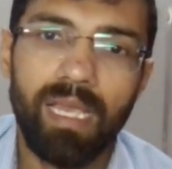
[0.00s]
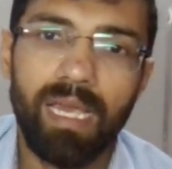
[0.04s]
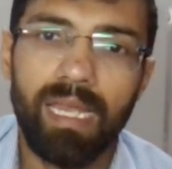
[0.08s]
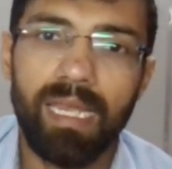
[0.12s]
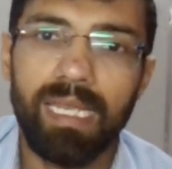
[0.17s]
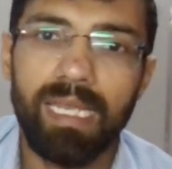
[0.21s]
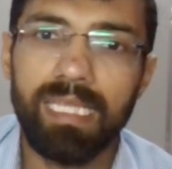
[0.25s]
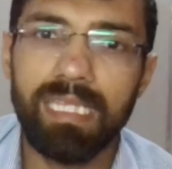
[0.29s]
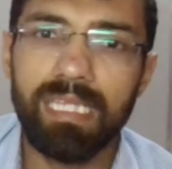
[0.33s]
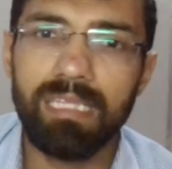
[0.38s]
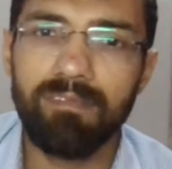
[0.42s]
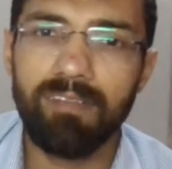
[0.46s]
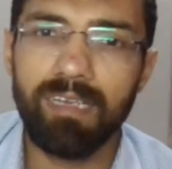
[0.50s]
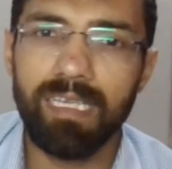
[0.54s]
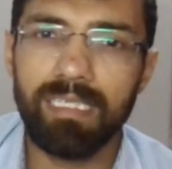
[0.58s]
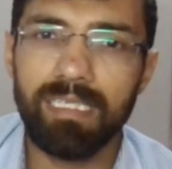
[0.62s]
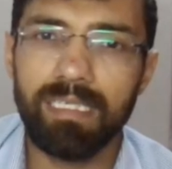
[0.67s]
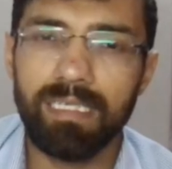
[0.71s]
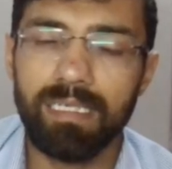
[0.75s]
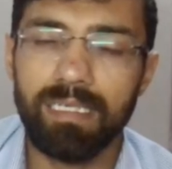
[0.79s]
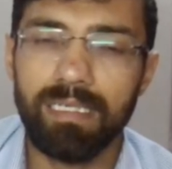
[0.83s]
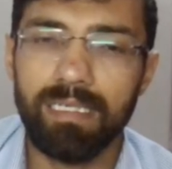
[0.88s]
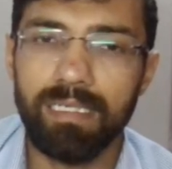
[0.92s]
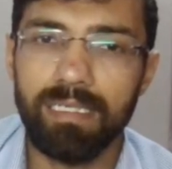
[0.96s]
Lengthwise
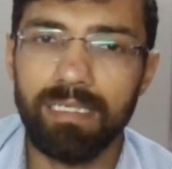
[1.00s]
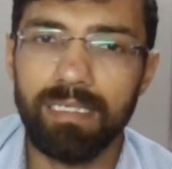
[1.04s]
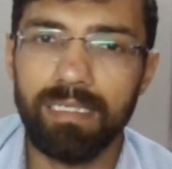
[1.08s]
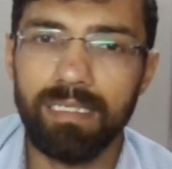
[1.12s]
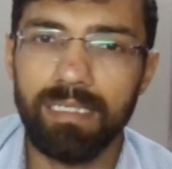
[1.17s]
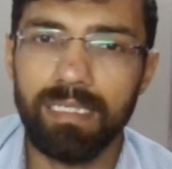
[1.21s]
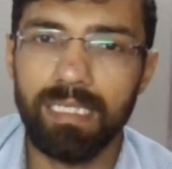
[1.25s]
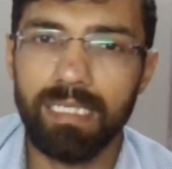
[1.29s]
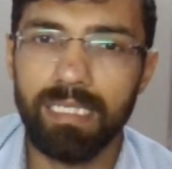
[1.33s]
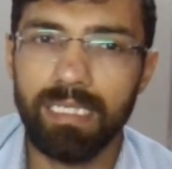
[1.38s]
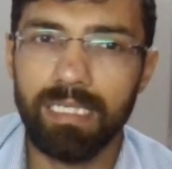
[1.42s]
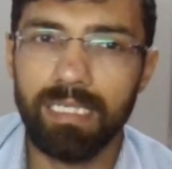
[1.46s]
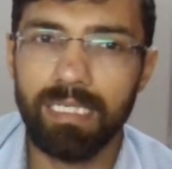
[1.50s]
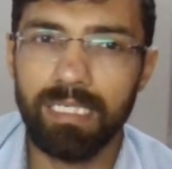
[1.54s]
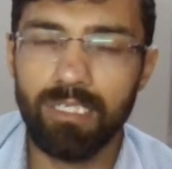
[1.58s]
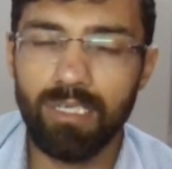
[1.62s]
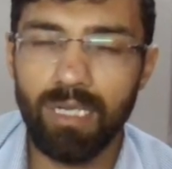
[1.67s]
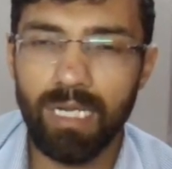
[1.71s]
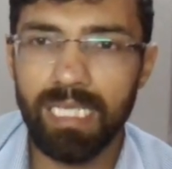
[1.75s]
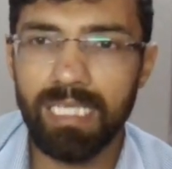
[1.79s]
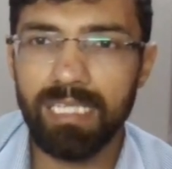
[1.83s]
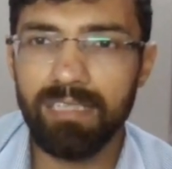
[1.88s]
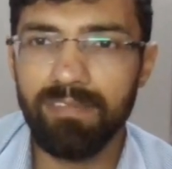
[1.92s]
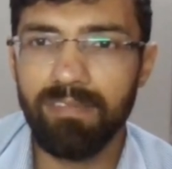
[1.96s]
your
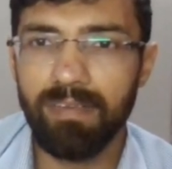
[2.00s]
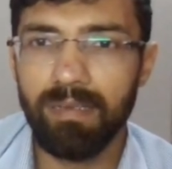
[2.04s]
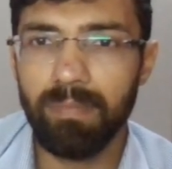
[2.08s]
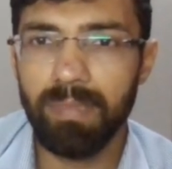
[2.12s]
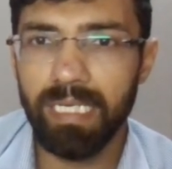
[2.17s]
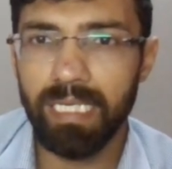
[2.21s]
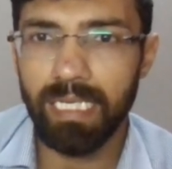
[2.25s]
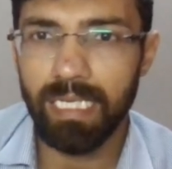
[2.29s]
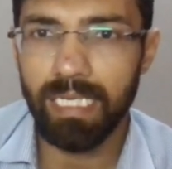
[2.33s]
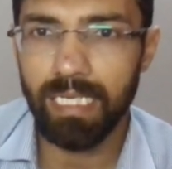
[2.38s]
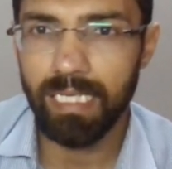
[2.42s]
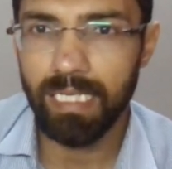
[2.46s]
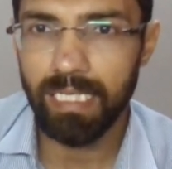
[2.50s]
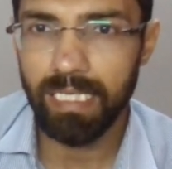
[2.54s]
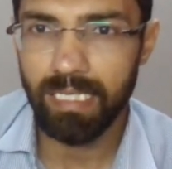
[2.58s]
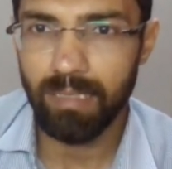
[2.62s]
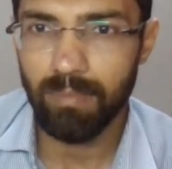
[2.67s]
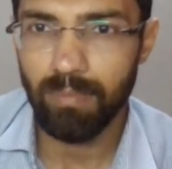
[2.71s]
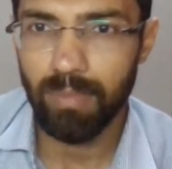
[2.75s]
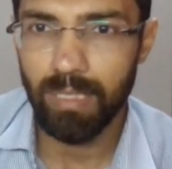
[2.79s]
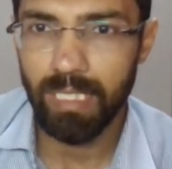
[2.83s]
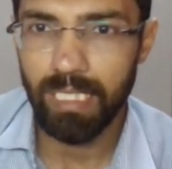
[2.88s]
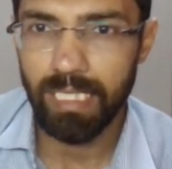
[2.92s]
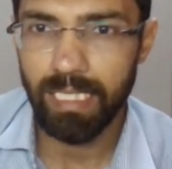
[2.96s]
length will be
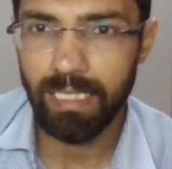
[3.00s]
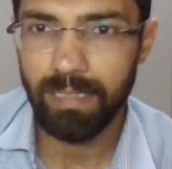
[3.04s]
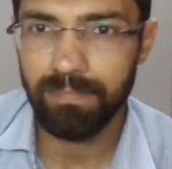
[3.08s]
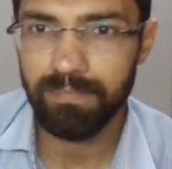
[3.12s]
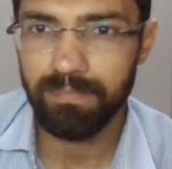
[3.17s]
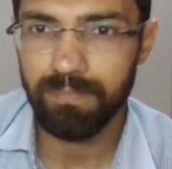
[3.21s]
doubled.